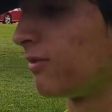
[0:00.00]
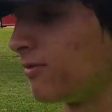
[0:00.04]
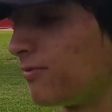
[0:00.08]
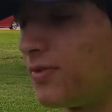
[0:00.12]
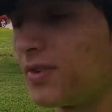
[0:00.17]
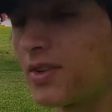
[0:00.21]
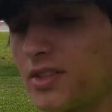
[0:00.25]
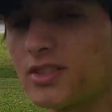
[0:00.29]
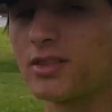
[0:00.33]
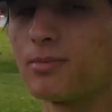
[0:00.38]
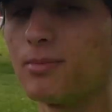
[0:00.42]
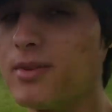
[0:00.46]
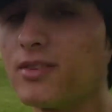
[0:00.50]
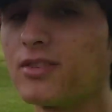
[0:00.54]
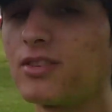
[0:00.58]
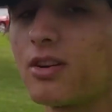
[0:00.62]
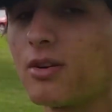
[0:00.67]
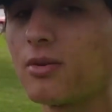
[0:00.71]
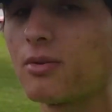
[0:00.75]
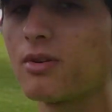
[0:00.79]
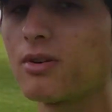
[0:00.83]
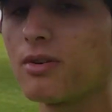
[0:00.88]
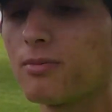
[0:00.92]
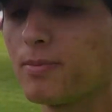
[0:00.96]
fix some
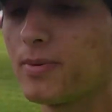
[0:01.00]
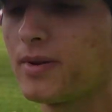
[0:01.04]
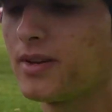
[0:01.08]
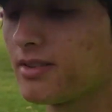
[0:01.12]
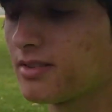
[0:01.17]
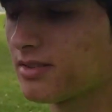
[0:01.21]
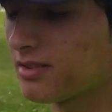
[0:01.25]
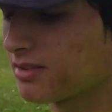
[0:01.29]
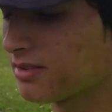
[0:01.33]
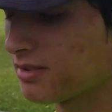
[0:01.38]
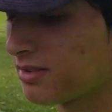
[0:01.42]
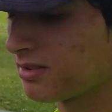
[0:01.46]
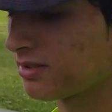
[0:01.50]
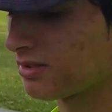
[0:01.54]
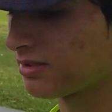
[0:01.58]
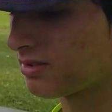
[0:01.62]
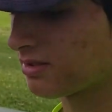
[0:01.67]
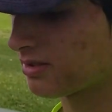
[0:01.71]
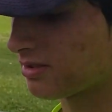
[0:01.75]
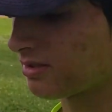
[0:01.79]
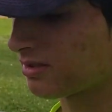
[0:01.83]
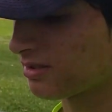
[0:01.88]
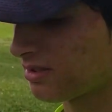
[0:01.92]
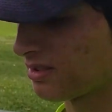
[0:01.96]
interior
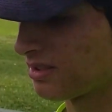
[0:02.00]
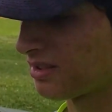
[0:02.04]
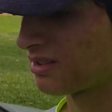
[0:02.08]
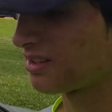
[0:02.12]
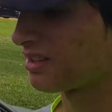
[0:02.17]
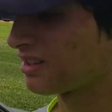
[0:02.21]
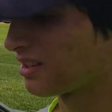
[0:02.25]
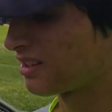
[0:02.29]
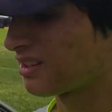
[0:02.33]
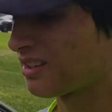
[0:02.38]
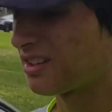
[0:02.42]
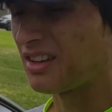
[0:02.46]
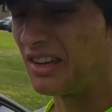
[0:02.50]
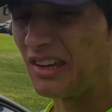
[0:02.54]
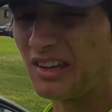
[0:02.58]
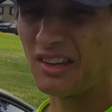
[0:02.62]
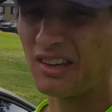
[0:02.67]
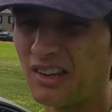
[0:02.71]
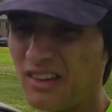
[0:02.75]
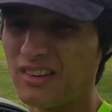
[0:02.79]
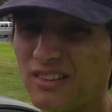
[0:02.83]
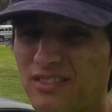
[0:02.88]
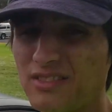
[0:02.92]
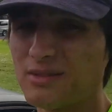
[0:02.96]
pieces,
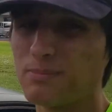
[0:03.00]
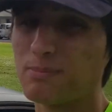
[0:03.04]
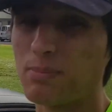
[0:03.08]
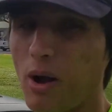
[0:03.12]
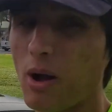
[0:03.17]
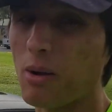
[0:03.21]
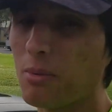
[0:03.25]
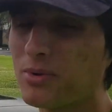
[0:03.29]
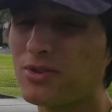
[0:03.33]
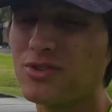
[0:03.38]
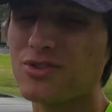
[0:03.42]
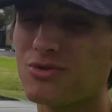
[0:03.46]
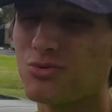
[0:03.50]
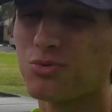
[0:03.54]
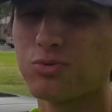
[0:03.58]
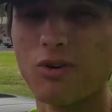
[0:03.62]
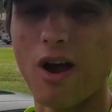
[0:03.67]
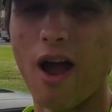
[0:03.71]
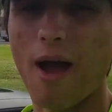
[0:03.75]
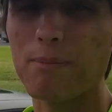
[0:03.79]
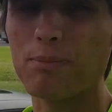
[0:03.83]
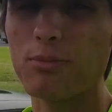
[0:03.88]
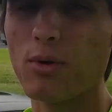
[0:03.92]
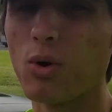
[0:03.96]
and probably just
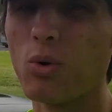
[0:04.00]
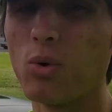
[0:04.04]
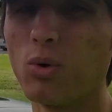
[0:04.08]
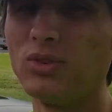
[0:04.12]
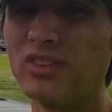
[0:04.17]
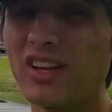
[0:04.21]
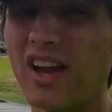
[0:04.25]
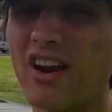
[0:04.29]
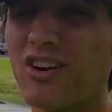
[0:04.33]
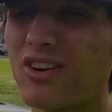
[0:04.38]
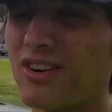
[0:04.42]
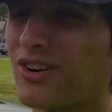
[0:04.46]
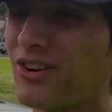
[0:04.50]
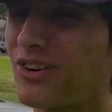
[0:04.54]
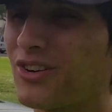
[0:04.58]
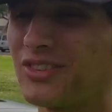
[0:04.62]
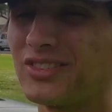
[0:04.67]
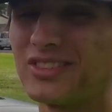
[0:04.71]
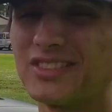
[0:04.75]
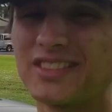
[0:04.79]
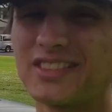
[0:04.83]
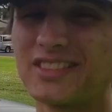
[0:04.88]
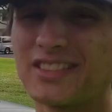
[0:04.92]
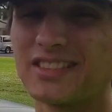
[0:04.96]
wrap the whole entire car
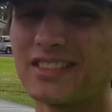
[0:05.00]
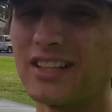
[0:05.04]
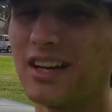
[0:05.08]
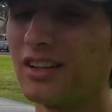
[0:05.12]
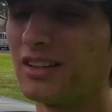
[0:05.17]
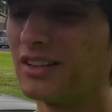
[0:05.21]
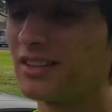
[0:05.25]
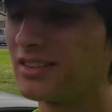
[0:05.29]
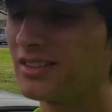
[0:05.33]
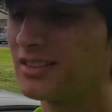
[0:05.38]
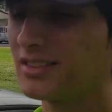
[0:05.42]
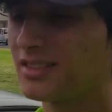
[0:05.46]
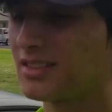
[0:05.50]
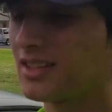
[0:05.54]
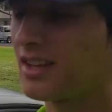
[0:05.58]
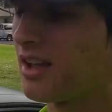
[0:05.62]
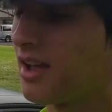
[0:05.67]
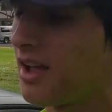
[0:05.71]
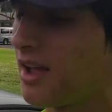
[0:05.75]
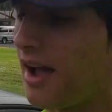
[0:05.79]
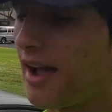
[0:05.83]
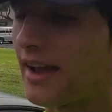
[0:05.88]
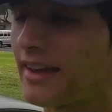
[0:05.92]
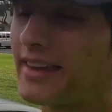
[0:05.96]
and sell it.
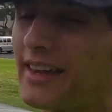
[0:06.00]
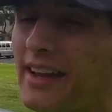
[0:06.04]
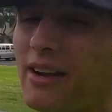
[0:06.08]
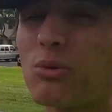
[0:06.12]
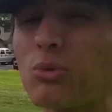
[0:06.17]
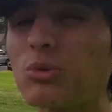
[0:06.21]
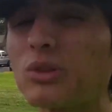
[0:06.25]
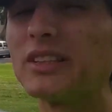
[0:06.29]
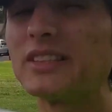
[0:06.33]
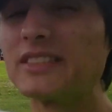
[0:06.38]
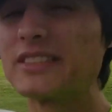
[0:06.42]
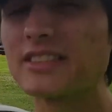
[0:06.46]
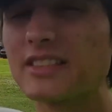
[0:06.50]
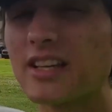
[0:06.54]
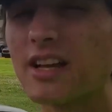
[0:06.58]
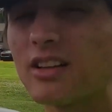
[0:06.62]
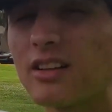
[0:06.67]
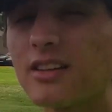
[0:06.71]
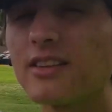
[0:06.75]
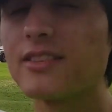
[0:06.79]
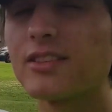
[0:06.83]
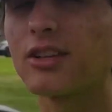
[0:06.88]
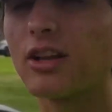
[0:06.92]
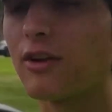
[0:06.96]
I can't really sell
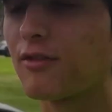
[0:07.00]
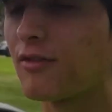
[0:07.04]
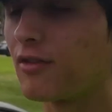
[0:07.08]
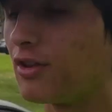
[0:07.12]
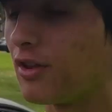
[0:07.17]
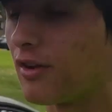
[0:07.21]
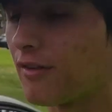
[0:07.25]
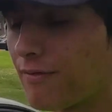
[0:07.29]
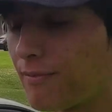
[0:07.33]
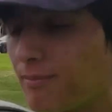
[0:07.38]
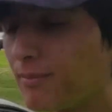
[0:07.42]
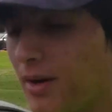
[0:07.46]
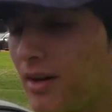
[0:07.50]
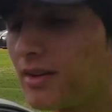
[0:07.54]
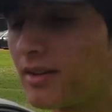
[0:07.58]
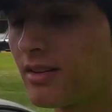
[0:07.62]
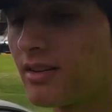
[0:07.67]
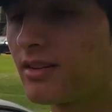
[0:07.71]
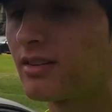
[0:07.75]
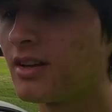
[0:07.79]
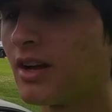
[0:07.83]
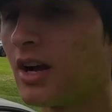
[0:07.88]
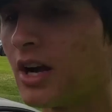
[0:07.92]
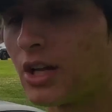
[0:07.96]
it until I have enough
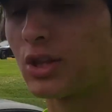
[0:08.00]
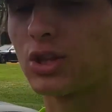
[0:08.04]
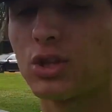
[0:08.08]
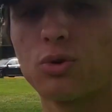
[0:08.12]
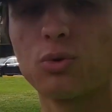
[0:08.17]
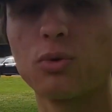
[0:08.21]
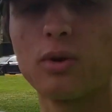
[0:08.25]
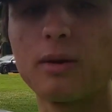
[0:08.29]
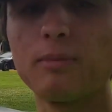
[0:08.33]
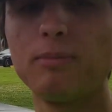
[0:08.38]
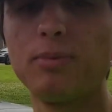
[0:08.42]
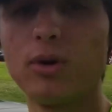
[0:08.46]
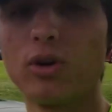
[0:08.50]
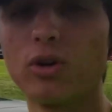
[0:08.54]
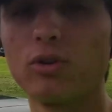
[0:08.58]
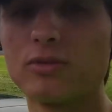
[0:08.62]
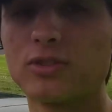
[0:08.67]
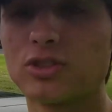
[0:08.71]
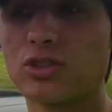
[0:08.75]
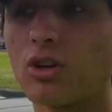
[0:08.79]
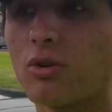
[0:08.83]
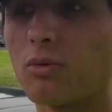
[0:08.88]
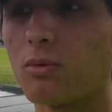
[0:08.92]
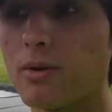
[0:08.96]
money to
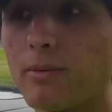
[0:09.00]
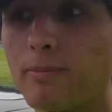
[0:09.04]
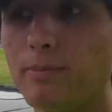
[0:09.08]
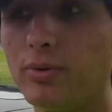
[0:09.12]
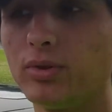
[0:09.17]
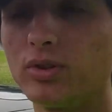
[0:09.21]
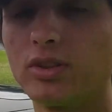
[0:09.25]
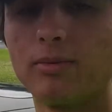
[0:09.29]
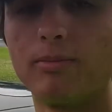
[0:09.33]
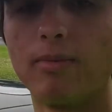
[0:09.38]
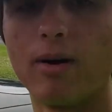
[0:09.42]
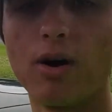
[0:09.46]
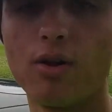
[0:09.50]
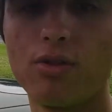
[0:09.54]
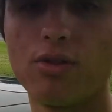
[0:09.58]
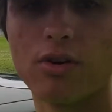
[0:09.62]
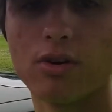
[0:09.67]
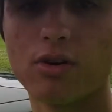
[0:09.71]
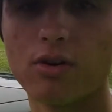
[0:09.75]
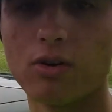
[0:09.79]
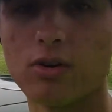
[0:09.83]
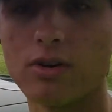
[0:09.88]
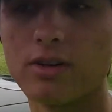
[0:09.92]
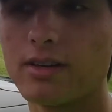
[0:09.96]
start rebuilding my other
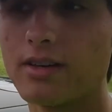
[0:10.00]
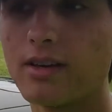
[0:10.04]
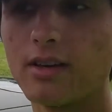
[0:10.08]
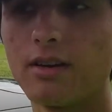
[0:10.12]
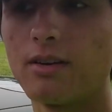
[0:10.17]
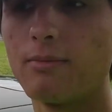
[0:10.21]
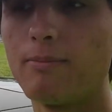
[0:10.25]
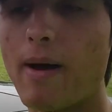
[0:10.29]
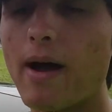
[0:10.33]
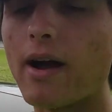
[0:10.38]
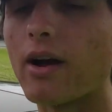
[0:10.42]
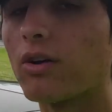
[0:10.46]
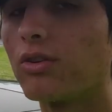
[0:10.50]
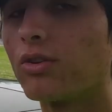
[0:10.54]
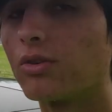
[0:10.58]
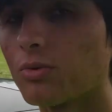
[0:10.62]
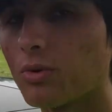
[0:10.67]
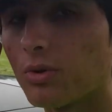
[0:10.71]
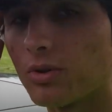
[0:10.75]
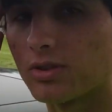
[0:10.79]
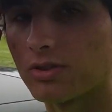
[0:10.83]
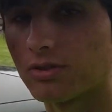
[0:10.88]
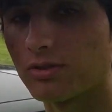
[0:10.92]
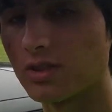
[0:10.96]
car and get it back on the
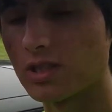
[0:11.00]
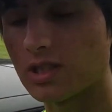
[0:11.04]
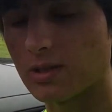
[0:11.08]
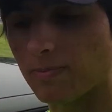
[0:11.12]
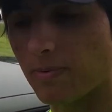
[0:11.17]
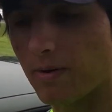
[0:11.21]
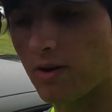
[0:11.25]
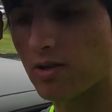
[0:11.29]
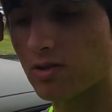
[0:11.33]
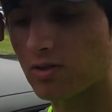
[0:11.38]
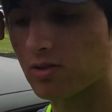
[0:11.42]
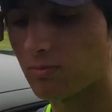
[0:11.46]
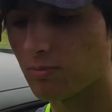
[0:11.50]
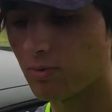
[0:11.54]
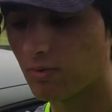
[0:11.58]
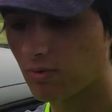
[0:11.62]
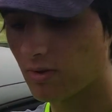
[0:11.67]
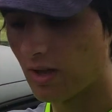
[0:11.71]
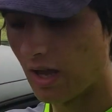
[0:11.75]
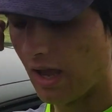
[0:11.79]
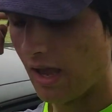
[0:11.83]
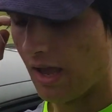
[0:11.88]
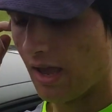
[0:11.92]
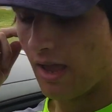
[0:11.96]
road as soon as
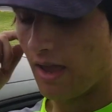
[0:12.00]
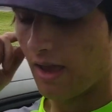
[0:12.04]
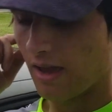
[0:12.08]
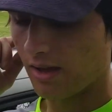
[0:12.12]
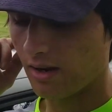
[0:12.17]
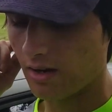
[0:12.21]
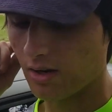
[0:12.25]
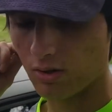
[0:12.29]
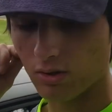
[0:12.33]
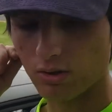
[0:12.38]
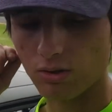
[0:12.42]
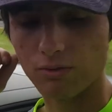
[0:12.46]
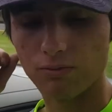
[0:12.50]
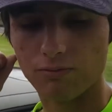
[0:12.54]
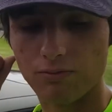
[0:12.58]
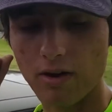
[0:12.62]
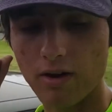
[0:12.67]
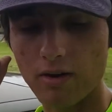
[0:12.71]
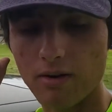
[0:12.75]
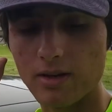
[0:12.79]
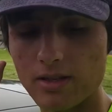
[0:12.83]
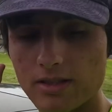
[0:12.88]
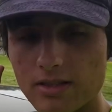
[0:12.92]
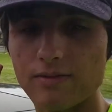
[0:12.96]
possible. And it all
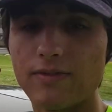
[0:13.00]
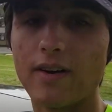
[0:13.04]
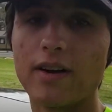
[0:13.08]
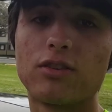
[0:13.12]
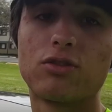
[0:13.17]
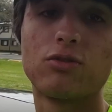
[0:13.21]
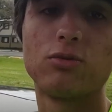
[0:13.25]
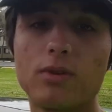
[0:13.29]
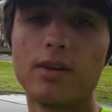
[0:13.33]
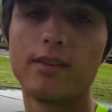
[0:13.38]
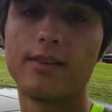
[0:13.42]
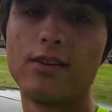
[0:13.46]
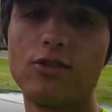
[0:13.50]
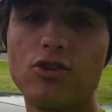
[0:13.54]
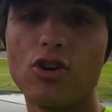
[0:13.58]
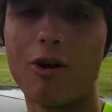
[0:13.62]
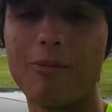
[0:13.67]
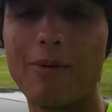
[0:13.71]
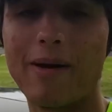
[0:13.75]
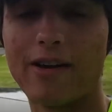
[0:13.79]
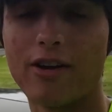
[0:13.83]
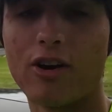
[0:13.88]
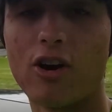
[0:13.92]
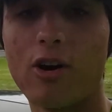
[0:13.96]
varies if I do get the
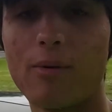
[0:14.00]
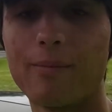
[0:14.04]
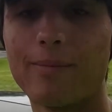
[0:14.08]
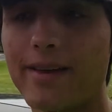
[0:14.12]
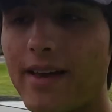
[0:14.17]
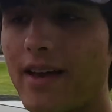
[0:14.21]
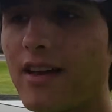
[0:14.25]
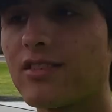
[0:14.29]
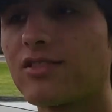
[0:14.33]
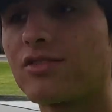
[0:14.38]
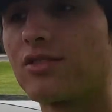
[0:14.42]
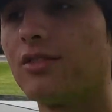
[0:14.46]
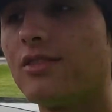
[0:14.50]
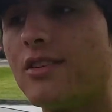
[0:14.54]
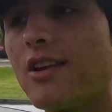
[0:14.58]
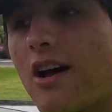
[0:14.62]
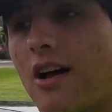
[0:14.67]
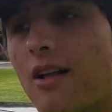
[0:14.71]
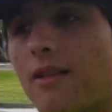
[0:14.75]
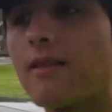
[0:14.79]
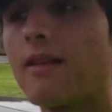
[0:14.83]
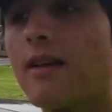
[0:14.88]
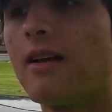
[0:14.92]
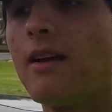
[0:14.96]
job at Comcast or
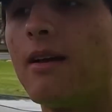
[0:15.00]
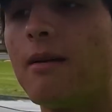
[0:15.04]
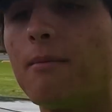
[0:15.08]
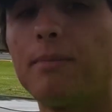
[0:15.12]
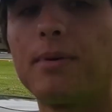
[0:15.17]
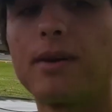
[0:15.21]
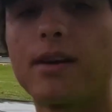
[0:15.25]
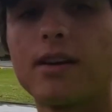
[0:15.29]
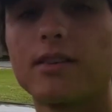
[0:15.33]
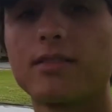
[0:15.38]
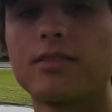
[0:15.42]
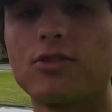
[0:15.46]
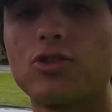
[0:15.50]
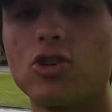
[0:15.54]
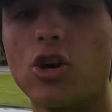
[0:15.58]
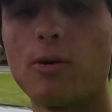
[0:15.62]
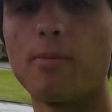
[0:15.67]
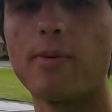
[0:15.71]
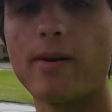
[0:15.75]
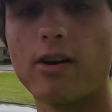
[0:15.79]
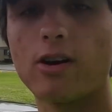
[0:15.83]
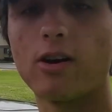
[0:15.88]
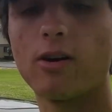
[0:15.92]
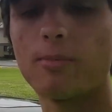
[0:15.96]
not, because the job
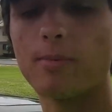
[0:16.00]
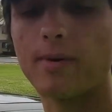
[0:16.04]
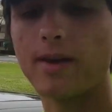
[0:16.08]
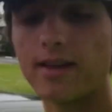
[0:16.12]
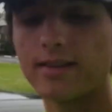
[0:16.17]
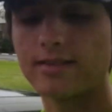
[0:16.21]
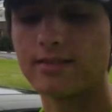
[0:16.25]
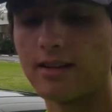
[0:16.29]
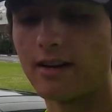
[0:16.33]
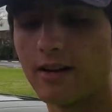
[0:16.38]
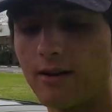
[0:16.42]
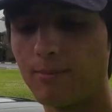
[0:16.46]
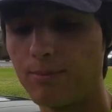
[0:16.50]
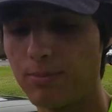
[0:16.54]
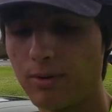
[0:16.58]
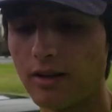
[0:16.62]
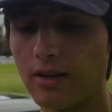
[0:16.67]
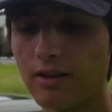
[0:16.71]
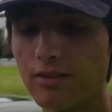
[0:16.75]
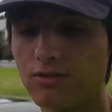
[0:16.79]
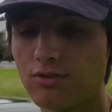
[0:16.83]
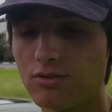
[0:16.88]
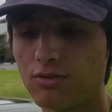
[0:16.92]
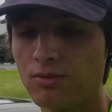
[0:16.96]
at Comcast that I
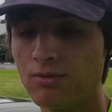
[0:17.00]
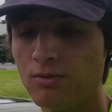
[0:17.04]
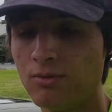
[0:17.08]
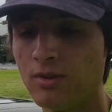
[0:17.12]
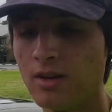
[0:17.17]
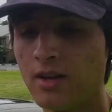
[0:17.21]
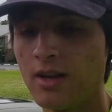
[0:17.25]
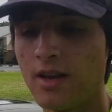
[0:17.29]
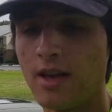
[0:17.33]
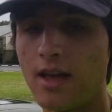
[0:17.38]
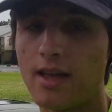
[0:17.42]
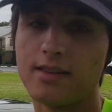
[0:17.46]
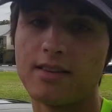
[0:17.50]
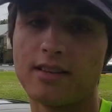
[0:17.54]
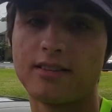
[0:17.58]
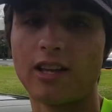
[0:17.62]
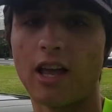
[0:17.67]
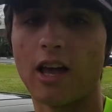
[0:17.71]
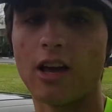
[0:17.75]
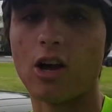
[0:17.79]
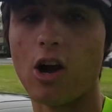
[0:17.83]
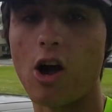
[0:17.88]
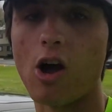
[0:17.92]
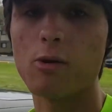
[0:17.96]
applied to is a
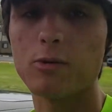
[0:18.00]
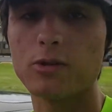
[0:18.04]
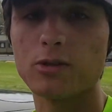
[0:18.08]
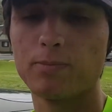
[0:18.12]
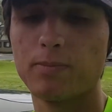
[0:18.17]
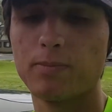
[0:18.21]
tech ops